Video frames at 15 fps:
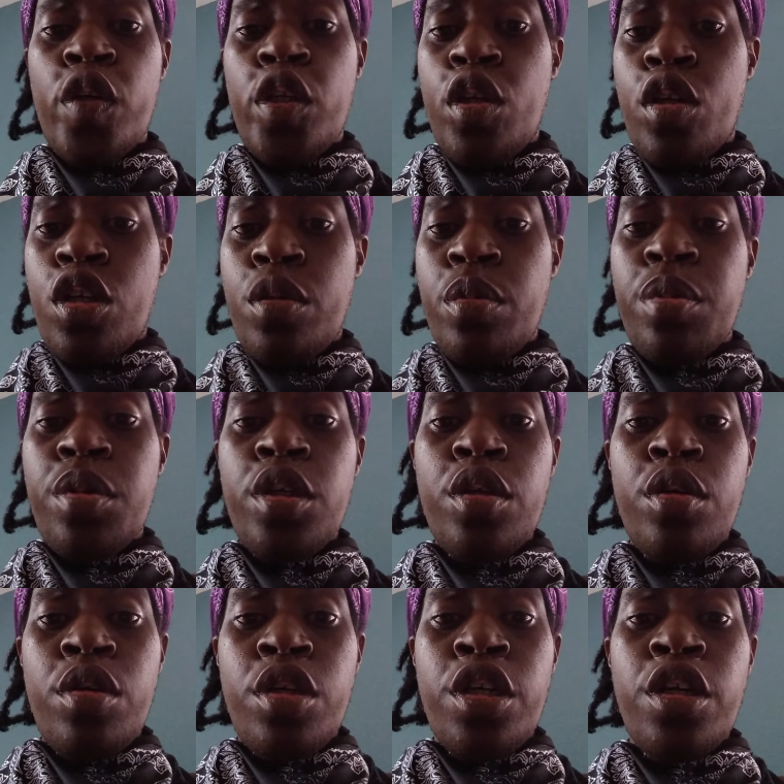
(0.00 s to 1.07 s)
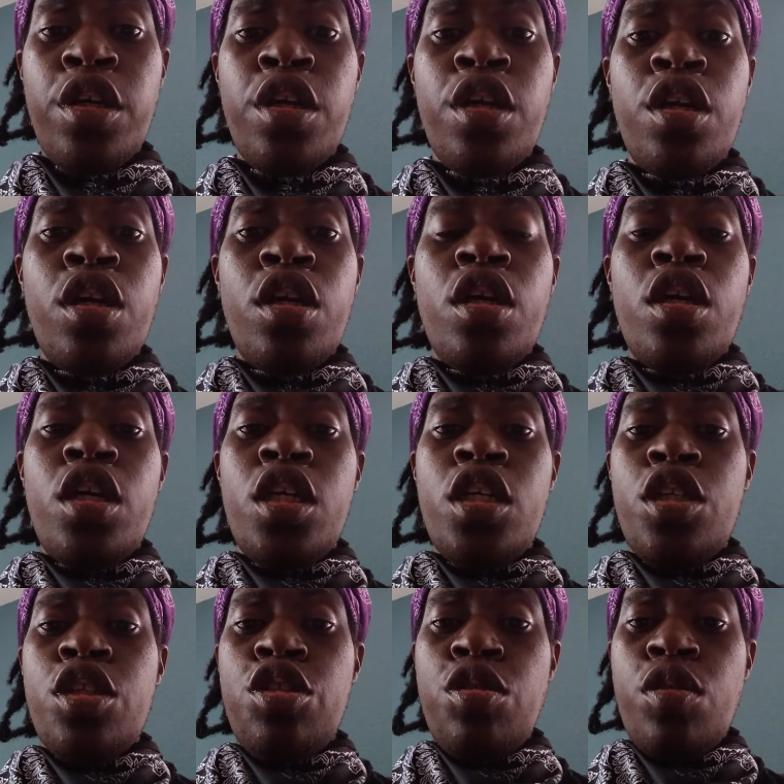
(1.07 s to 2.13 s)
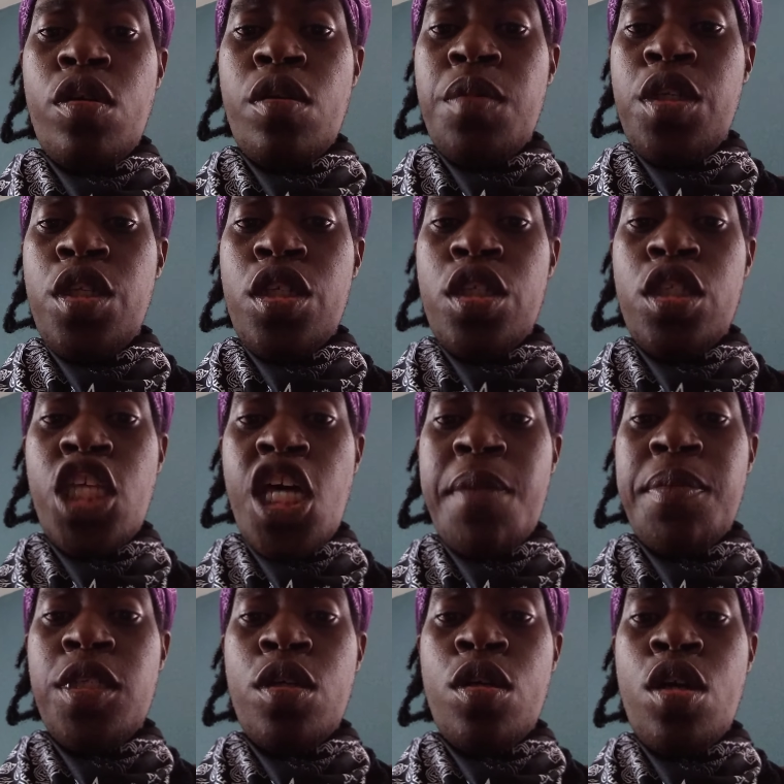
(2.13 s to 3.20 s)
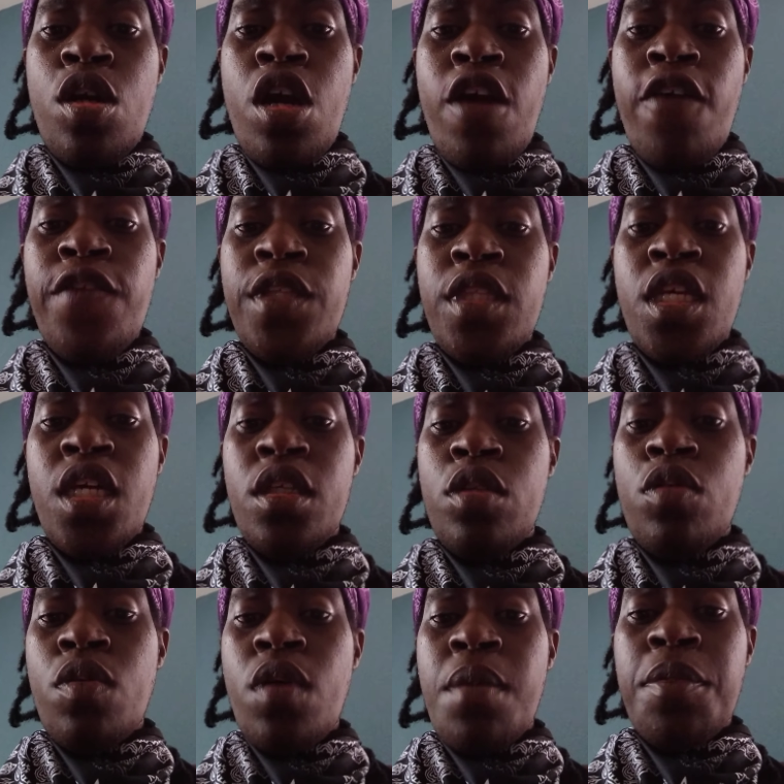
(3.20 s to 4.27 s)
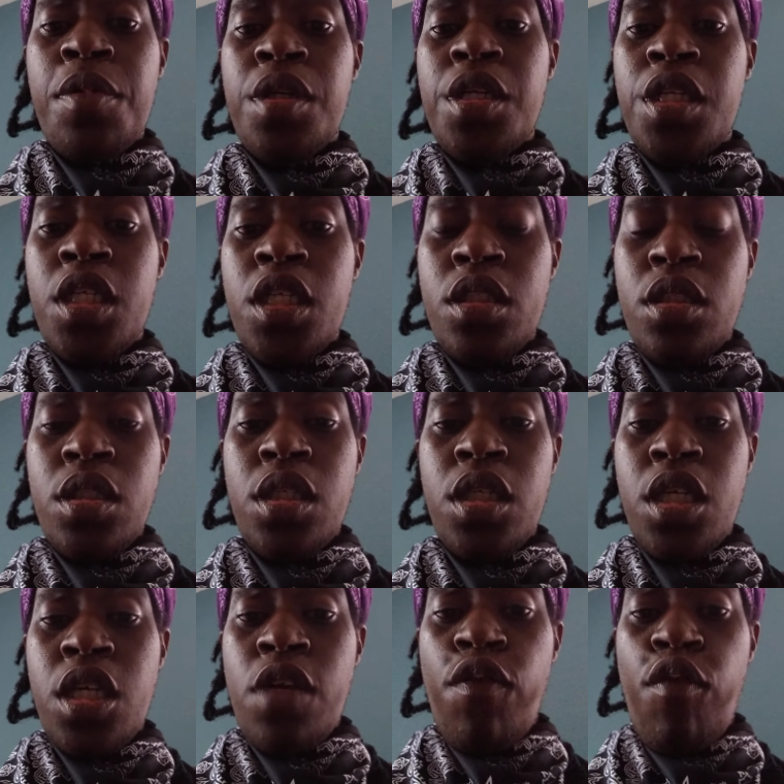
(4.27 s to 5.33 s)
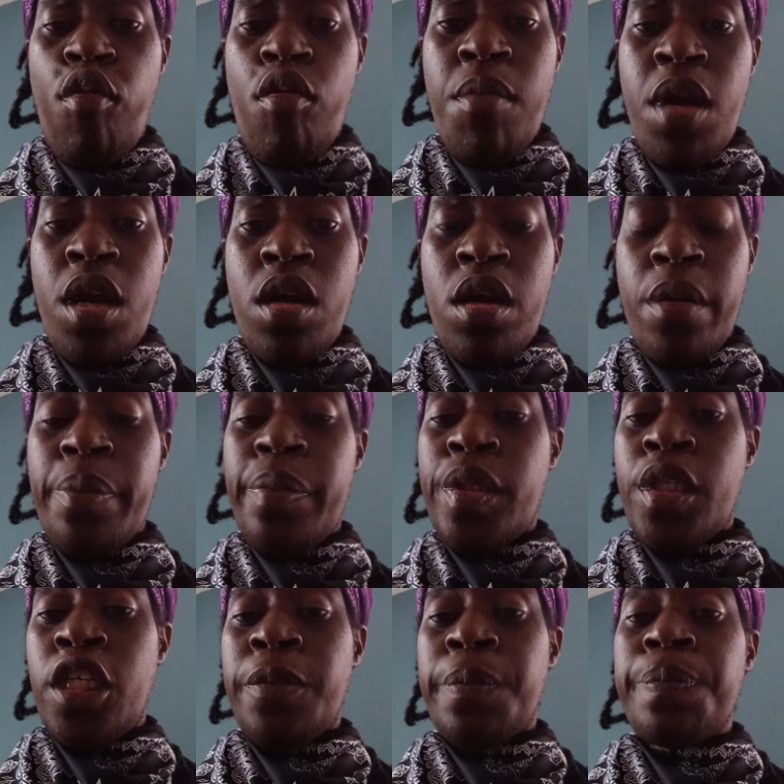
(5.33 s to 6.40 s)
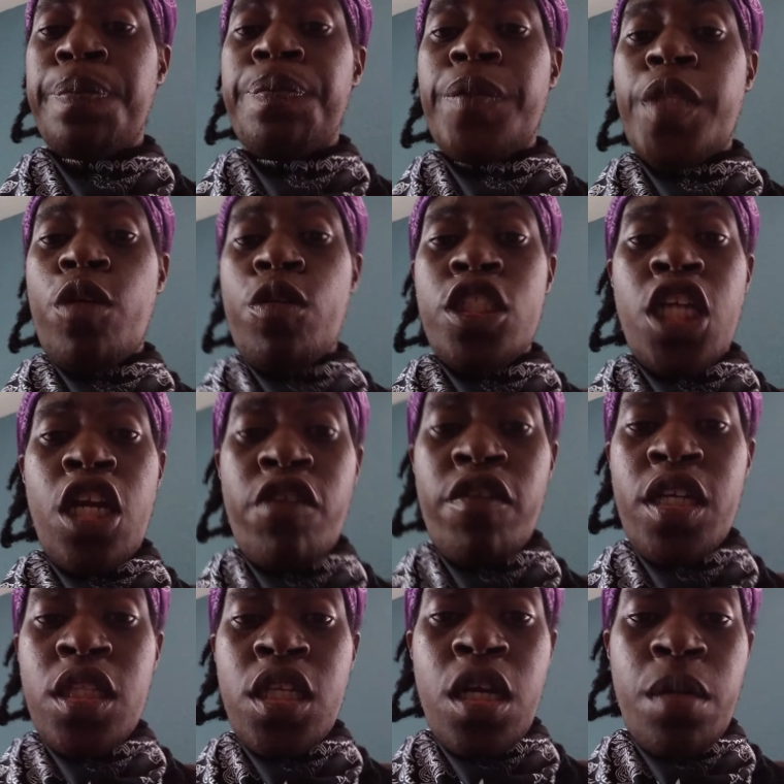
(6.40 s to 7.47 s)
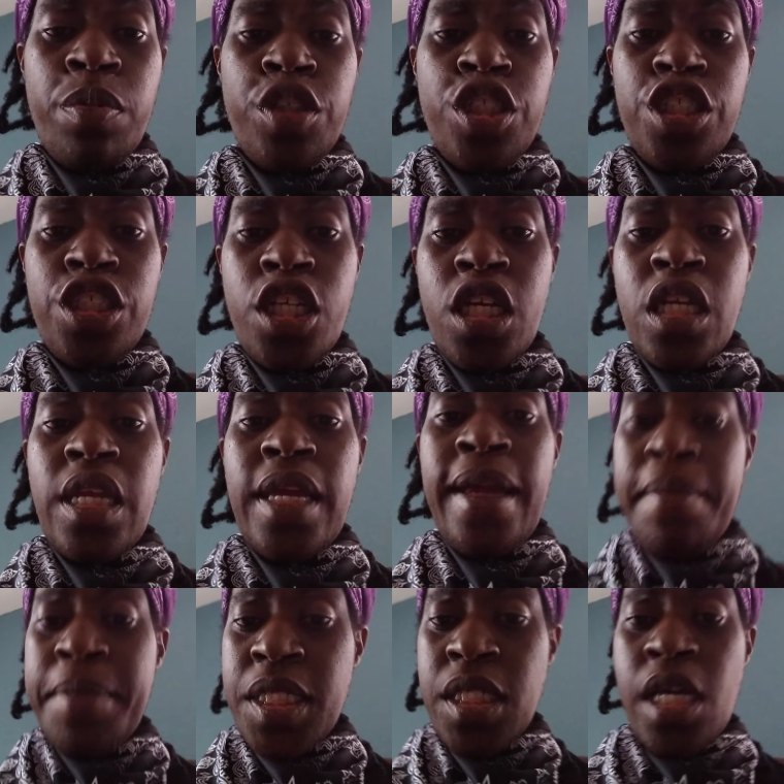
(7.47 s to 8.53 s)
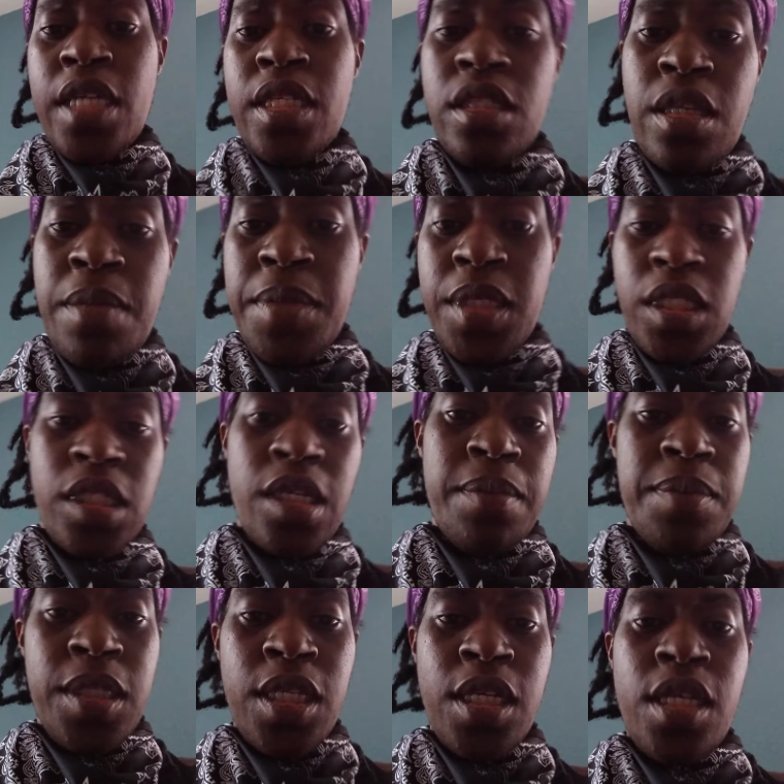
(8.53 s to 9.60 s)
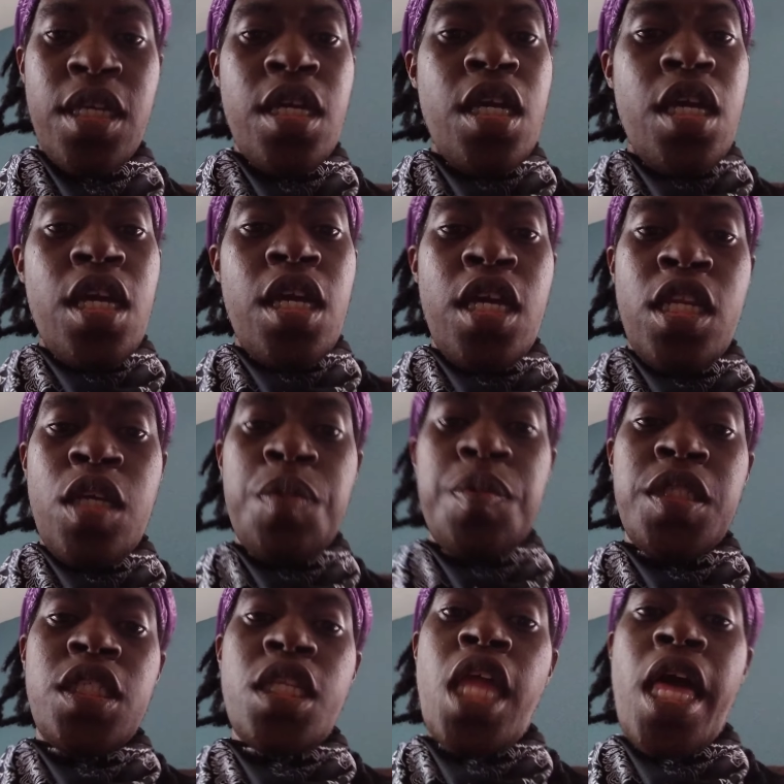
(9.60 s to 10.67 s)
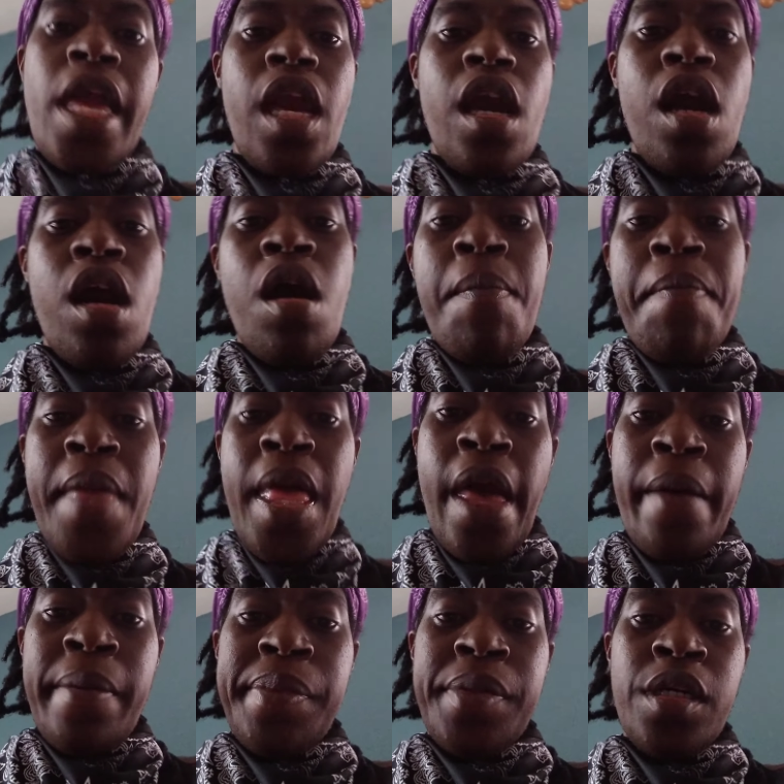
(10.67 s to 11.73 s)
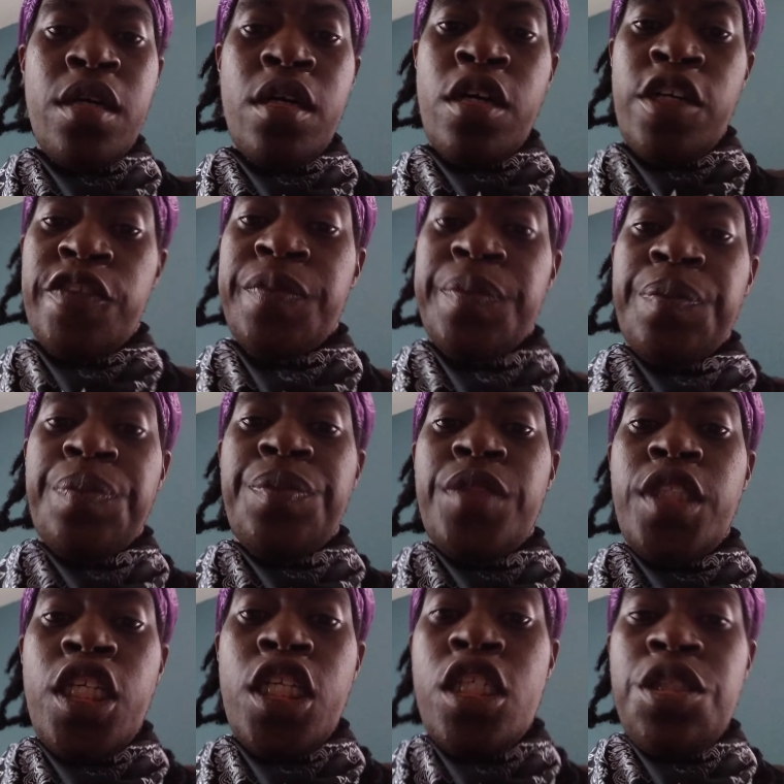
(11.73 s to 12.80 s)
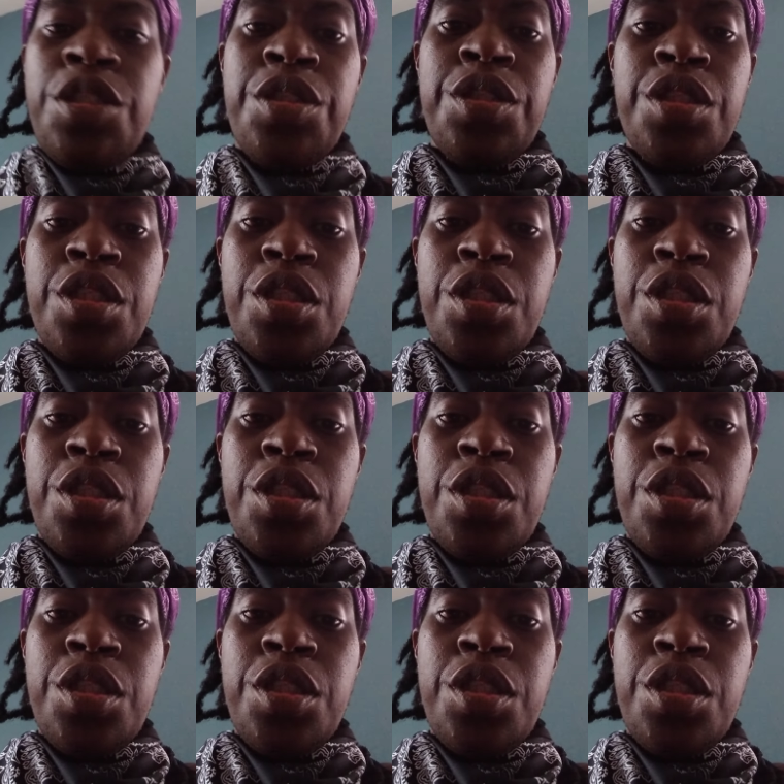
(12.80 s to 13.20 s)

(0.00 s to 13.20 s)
for your computer. He's showing me the steps and everything do I'm gonna need to get for my company, which I greatly appreciate. Amazon sent me something, and it was like a map of these